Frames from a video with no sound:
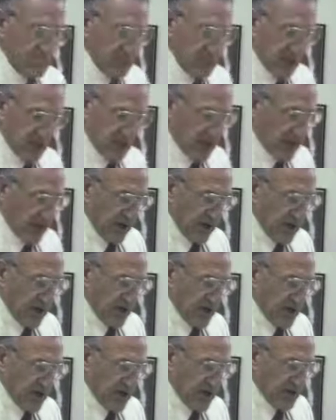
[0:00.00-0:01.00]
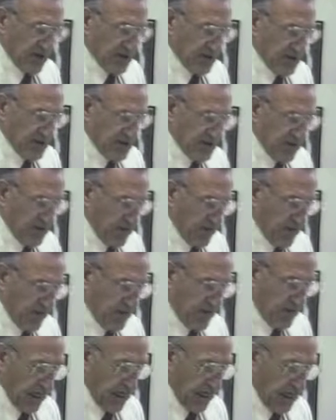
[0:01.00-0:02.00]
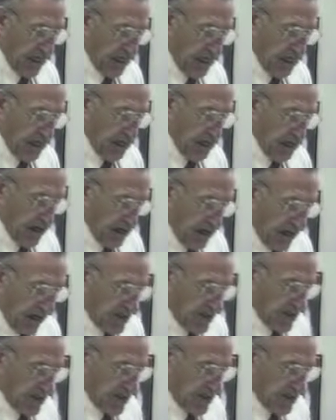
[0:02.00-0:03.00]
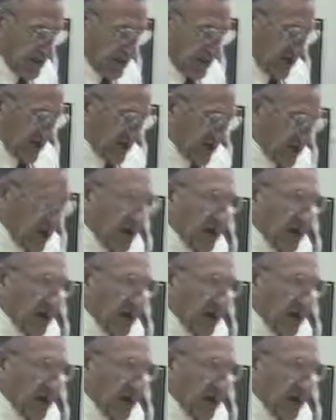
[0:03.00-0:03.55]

That's the only thing that counts. I think else worth considering.